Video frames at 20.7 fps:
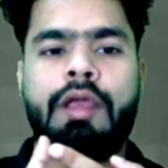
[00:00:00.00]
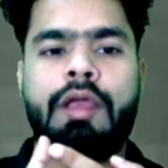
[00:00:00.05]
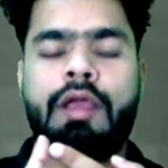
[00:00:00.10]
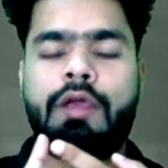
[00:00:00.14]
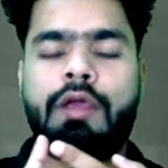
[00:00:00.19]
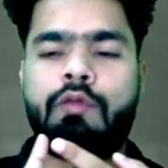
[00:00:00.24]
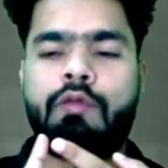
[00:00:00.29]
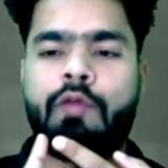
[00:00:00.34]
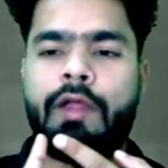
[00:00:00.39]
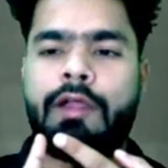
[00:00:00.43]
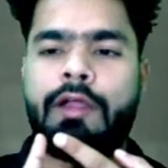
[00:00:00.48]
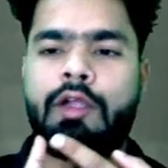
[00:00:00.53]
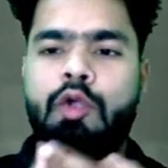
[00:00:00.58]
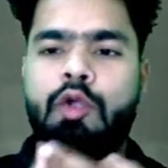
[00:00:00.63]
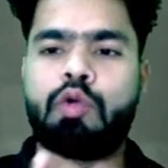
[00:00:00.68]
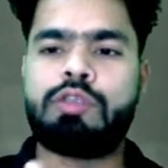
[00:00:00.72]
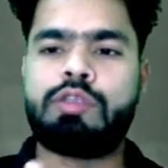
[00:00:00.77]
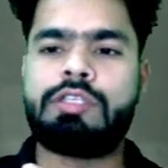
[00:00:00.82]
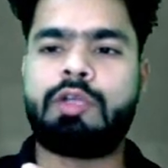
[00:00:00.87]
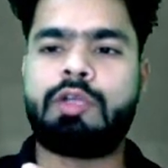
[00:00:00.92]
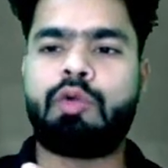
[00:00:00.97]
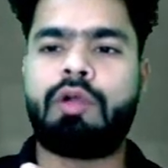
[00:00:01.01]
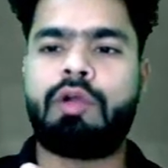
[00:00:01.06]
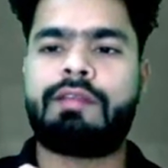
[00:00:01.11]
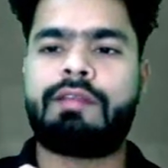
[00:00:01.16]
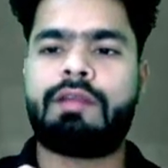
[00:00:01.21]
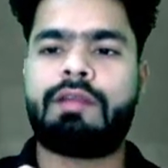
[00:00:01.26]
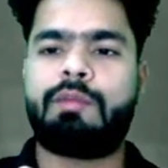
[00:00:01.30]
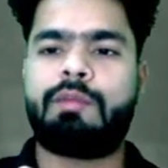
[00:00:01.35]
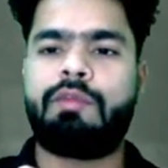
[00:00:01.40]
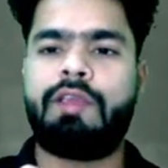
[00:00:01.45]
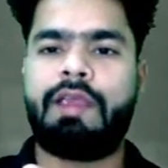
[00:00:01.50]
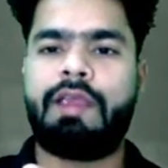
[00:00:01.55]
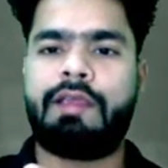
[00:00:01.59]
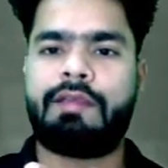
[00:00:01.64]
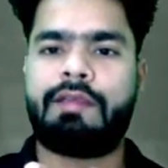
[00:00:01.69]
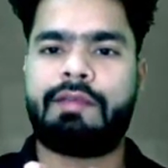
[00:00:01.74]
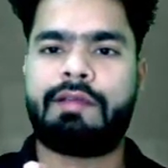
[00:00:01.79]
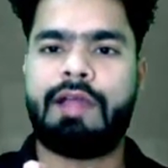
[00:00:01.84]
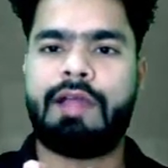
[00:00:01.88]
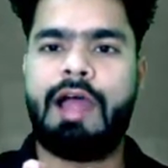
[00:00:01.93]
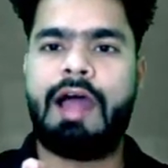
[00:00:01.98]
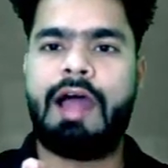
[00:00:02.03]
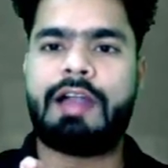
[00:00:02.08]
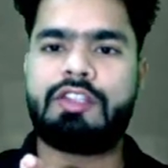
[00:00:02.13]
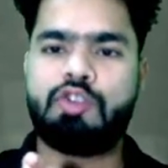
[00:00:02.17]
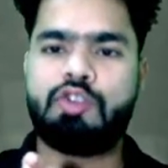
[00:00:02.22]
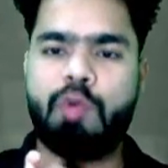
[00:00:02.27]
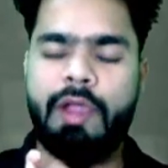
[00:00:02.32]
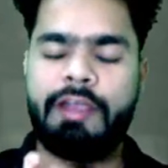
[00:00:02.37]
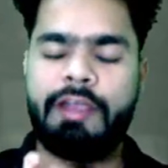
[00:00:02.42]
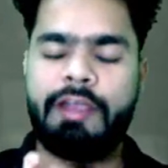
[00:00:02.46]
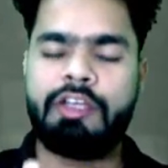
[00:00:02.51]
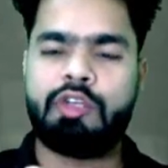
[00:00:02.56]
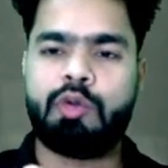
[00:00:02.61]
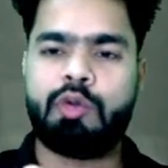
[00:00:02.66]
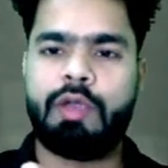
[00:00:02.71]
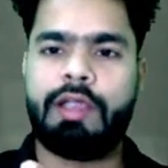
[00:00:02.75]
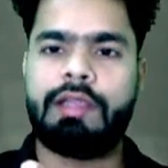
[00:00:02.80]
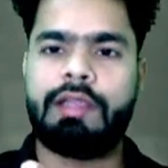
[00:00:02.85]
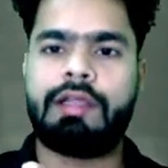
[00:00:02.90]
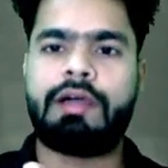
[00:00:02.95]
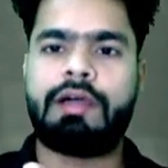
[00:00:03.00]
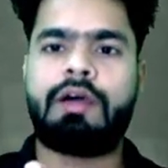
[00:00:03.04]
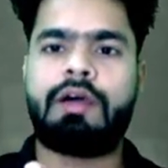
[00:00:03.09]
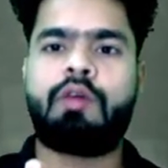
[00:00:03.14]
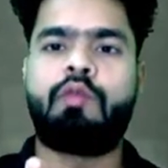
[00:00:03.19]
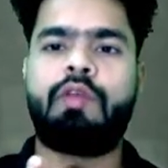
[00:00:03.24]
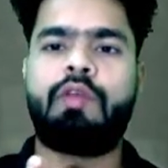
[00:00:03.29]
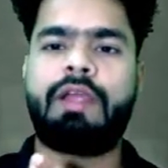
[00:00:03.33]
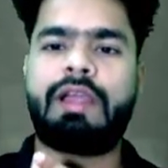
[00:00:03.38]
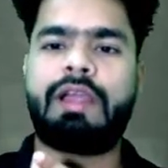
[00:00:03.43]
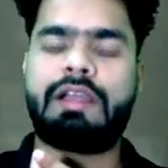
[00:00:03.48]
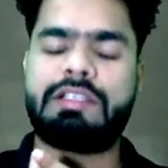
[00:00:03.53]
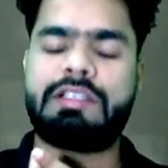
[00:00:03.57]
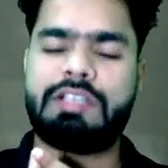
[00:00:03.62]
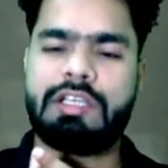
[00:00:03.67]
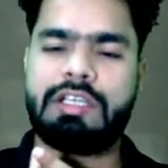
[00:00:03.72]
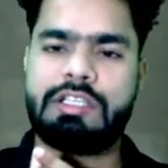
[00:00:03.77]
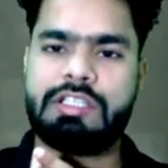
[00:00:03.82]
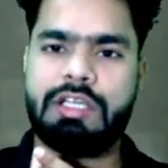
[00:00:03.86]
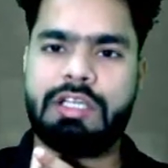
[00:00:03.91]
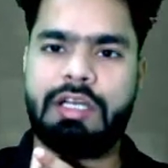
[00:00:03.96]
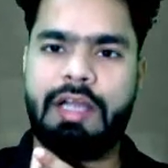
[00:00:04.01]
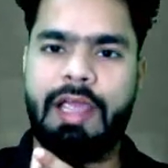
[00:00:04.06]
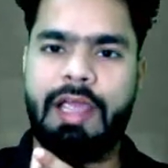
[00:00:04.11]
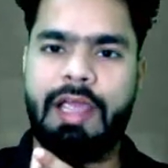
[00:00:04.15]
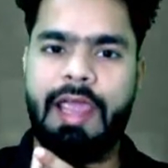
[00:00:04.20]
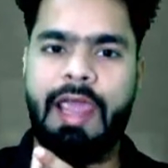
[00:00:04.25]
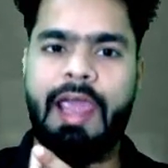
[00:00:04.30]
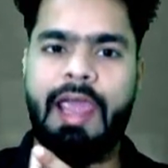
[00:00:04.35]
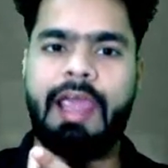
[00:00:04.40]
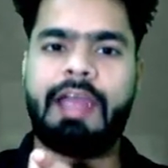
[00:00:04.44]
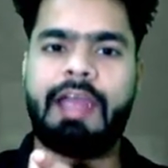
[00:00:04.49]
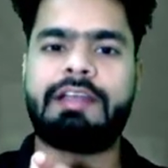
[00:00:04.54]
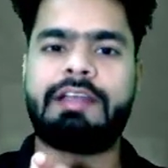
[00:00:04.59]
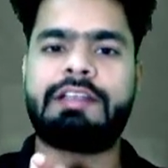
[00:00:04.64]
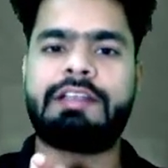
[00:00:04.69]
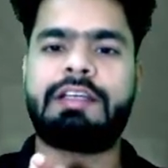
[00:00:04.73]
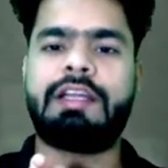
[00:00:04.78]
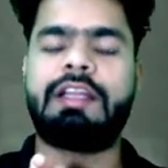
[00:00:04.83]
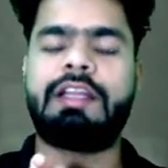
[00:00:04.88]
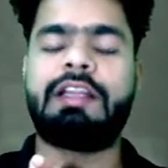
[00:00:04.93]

When two singular subjects are joined together with conjunction and,